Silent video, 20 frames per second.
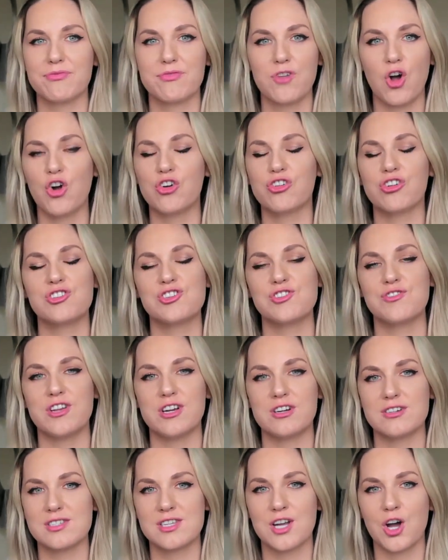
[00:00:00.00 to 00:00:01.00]
hundreds of
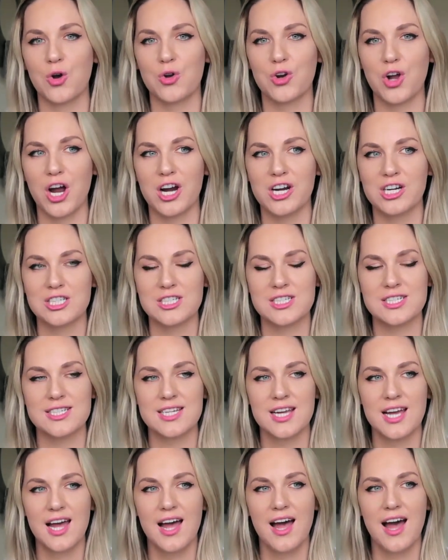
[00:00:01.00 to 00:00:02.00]
years ago in Ireland.
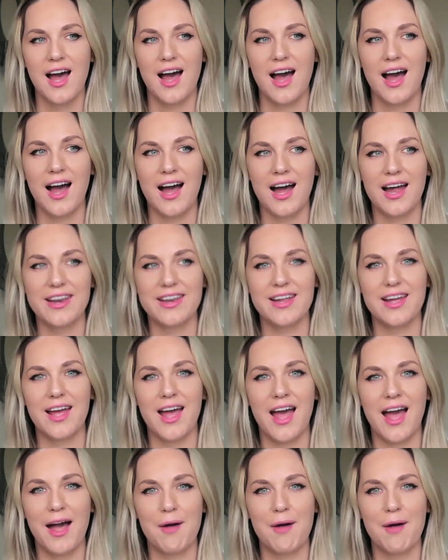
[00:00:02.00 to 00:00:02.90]
And